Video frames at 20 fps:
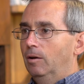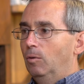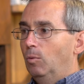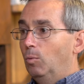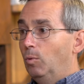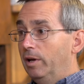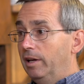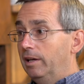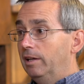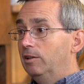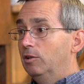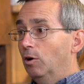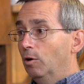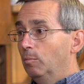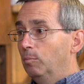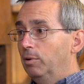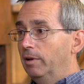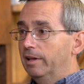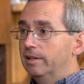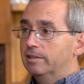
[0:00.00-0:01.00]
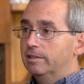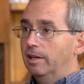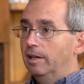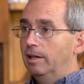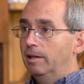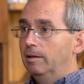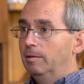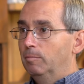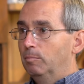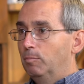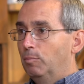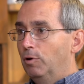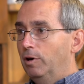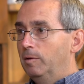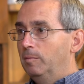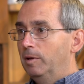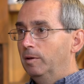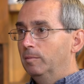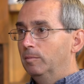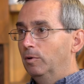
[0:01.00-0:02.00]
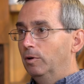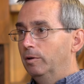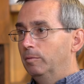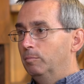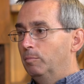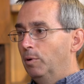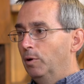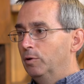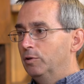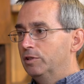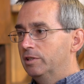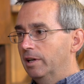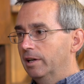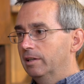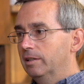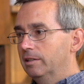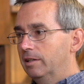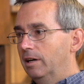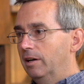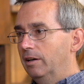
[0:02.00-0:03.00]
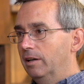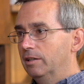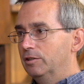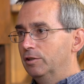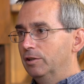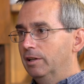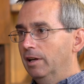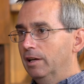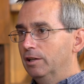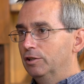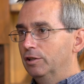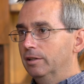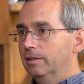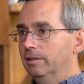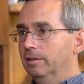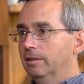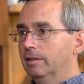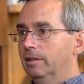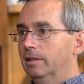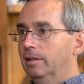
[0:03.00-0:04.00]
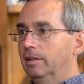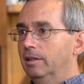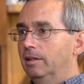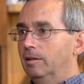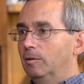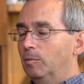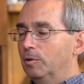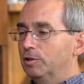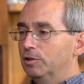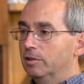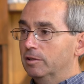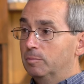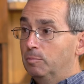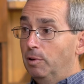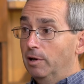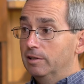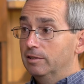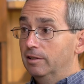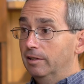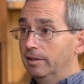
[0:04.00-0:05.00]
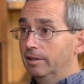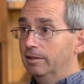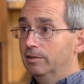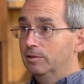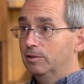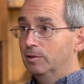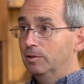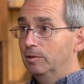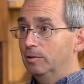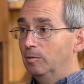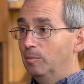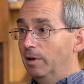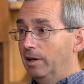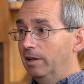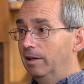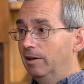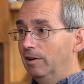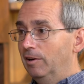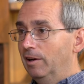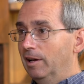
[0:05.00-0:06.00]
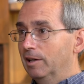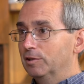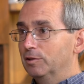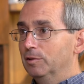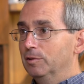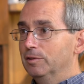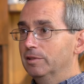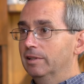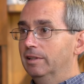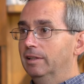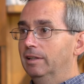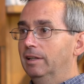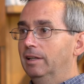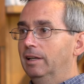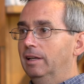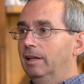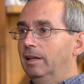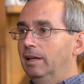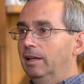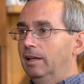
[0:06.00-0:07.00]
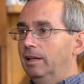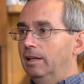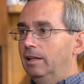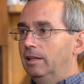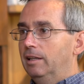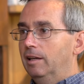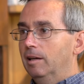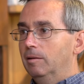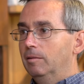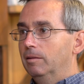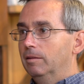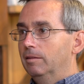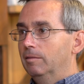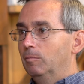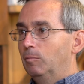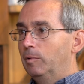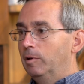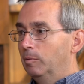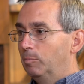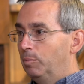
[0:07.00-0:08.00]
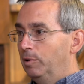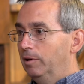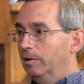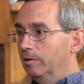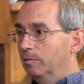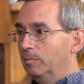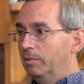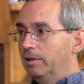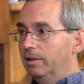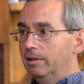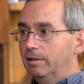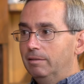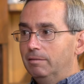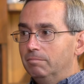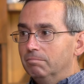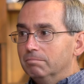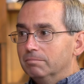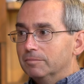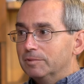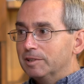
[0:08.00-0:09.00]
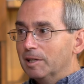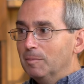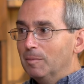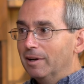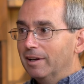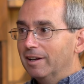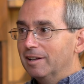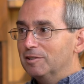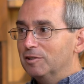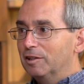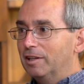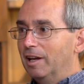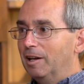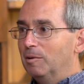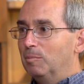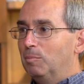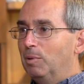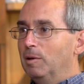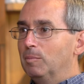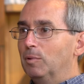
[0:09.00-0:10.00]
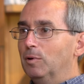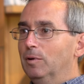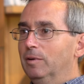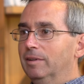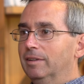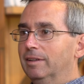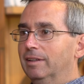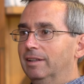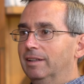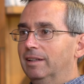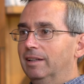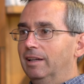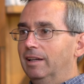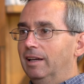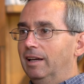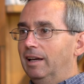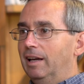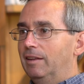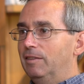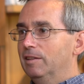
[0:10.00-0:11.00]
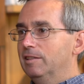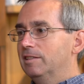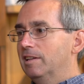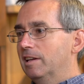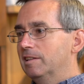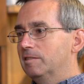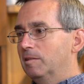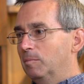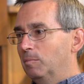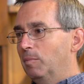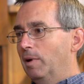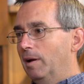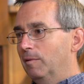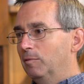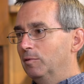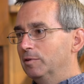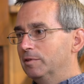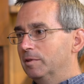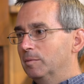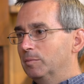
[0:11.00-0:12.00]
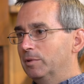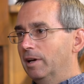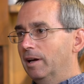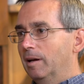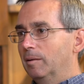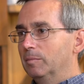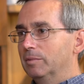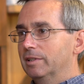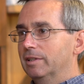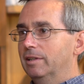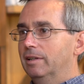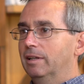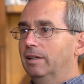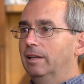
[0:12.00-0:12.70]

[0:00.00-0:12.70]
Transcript: We don't place a premium on post secondary education, which is puzzling to many internationals. Yet we appear to be semi educated people, and this has them baffled sometimes.